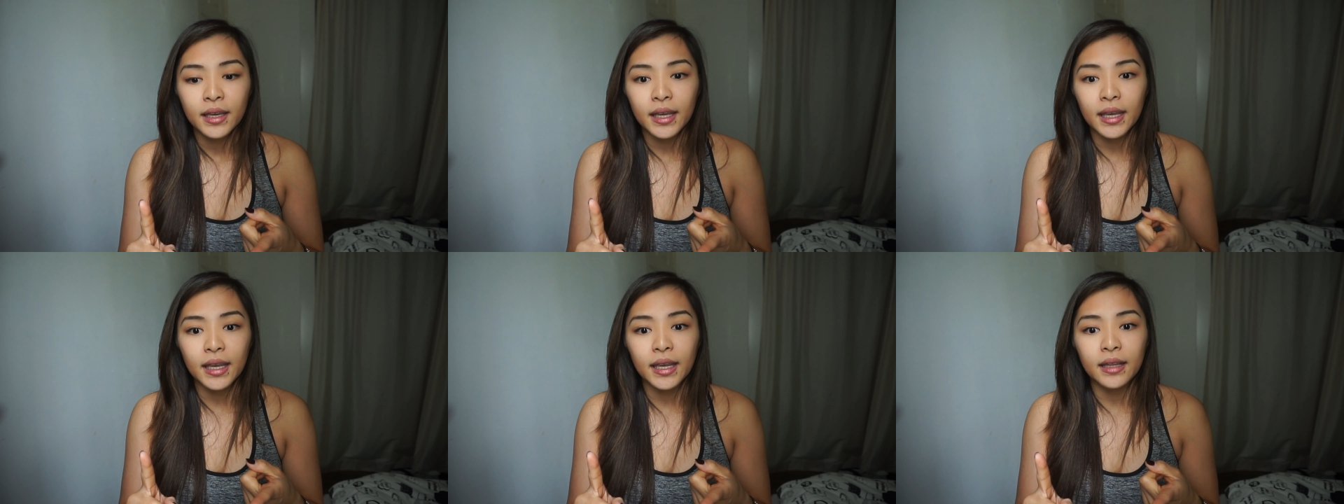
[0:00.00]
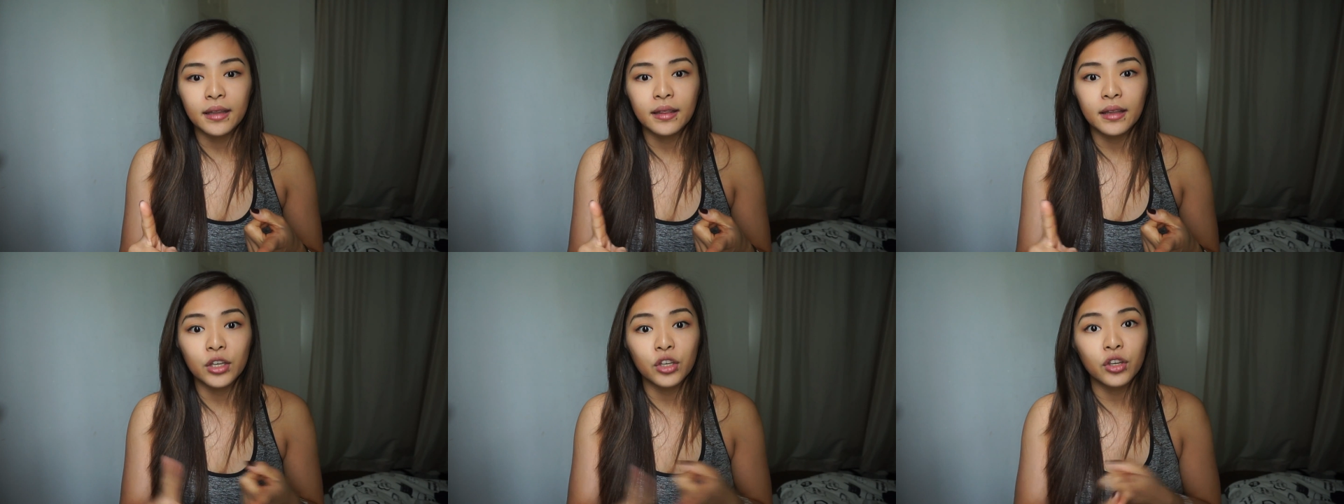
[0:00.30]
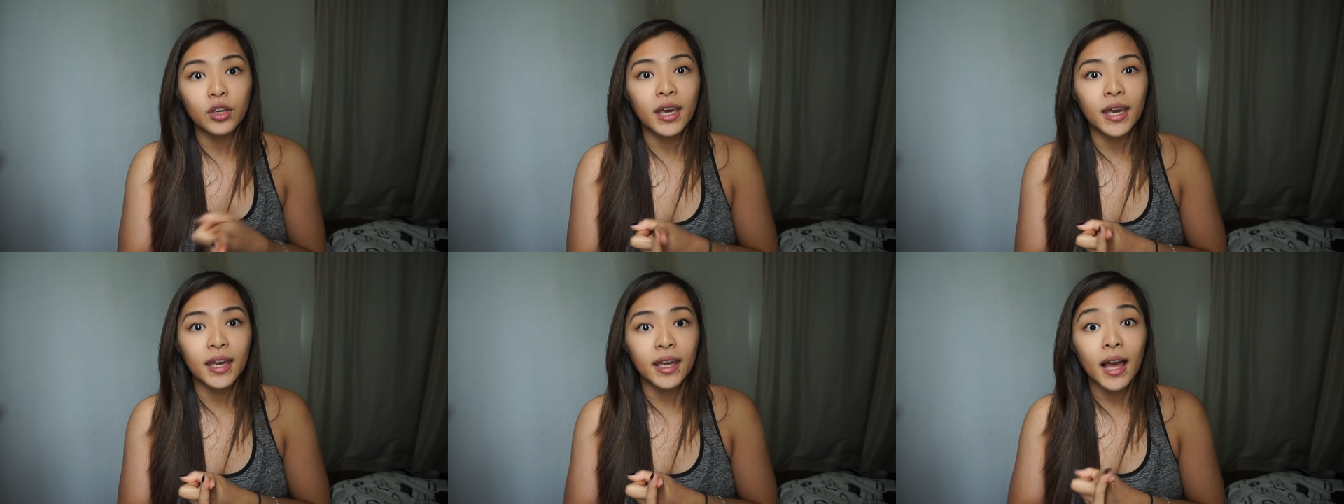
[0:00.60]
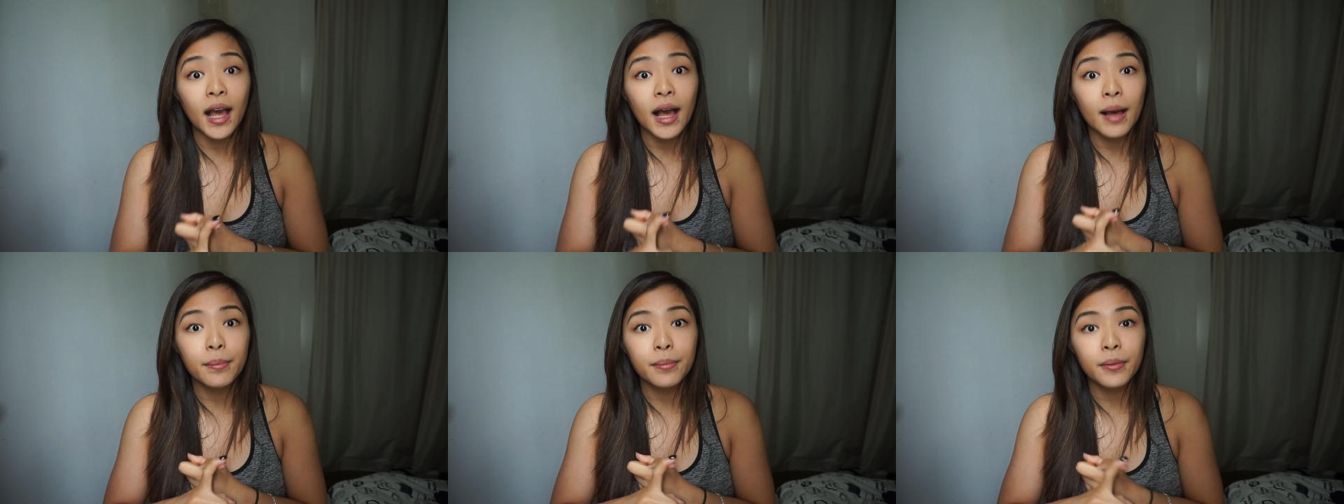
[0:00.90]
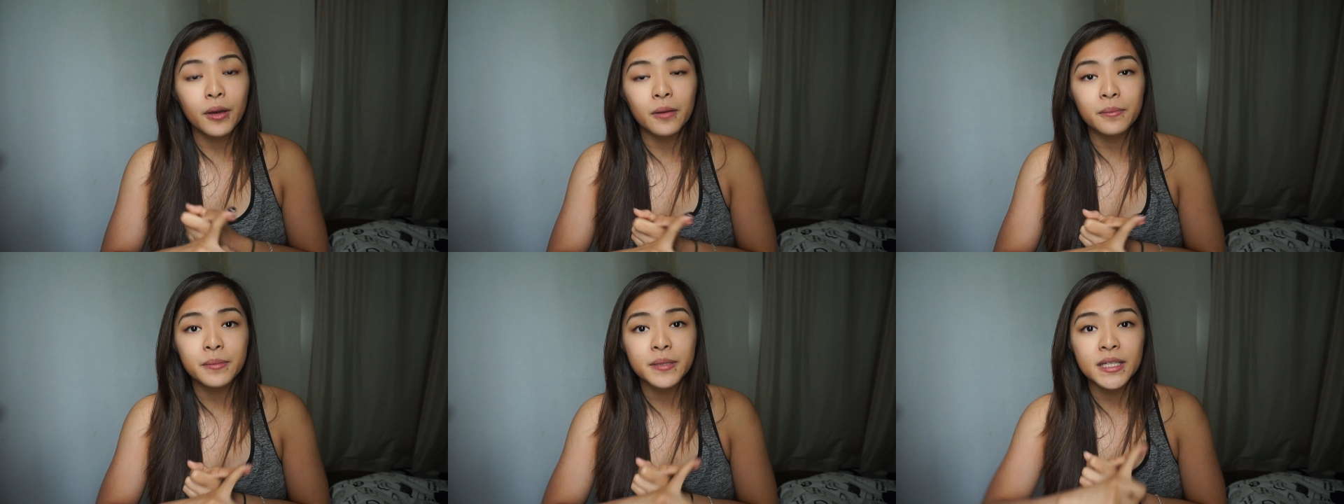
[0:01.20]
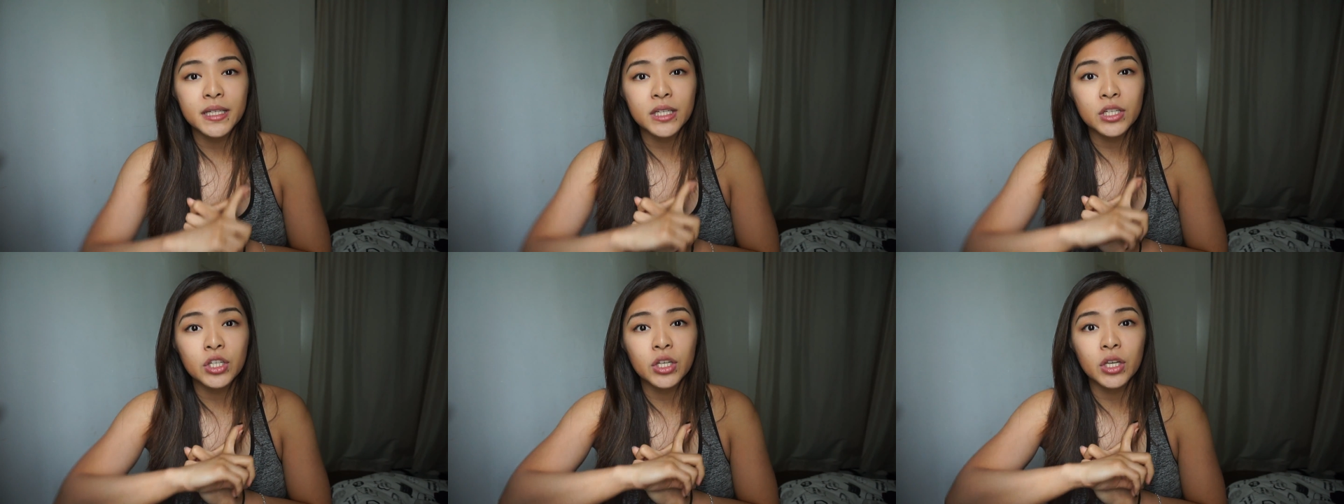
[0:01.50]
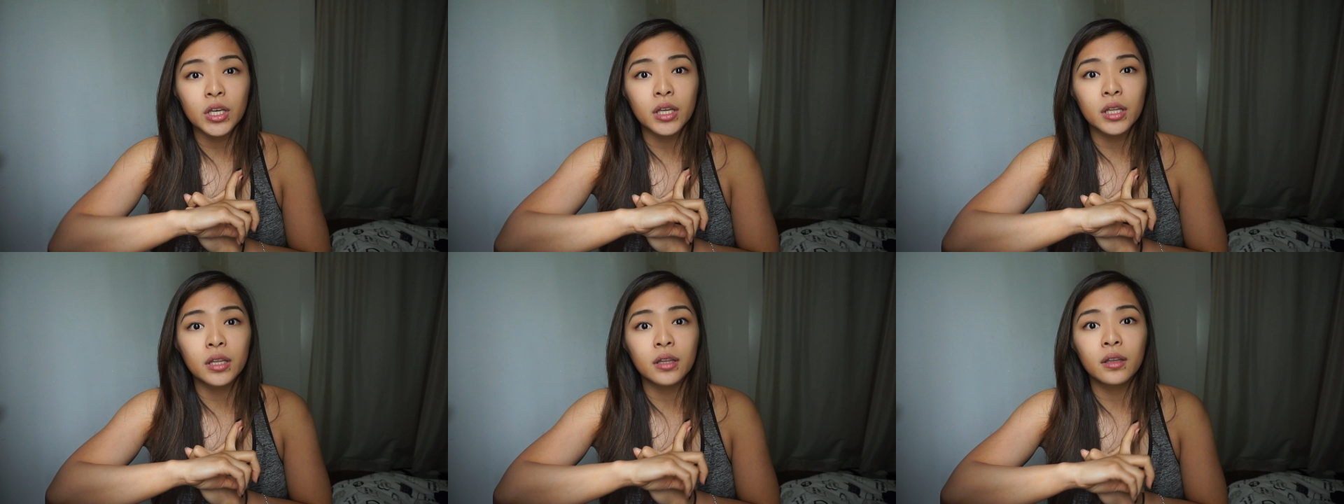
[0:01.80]
in the UK Up
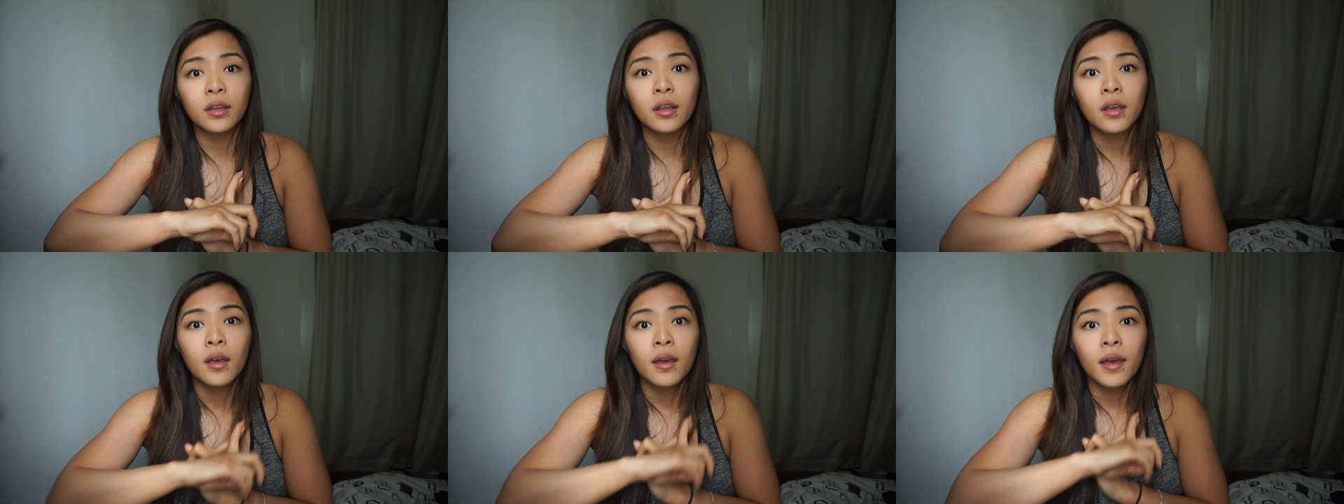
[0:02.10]
competition